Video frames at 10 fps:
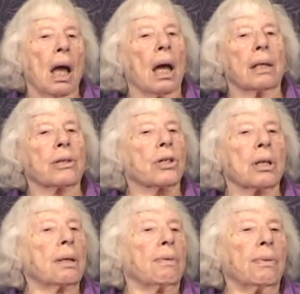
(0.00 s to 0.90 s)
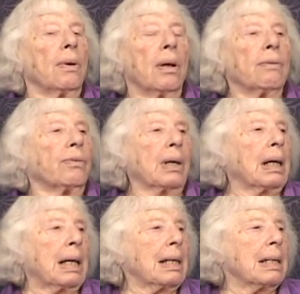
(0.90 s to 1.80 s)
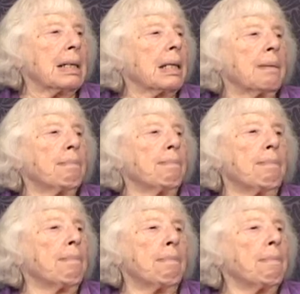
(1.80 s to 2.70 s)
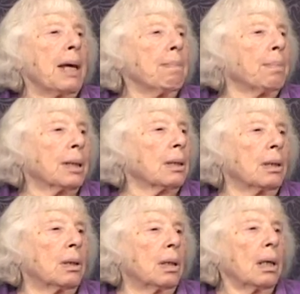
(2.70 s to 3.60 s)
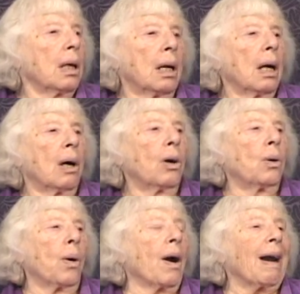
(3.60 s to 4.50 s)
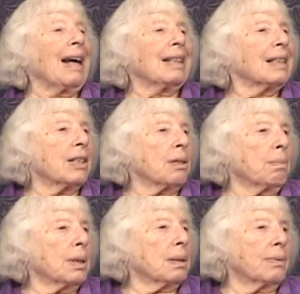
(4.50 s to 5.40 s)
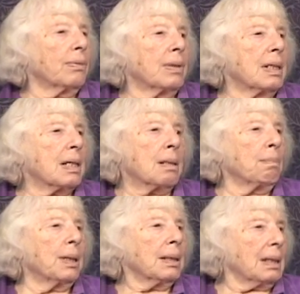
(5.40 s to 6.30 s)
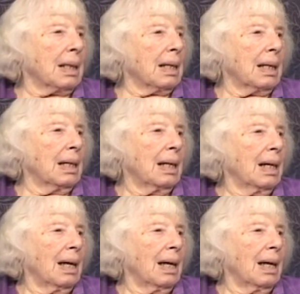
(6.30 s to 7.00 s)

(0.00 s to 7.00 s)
and she finds people who are eligible for disability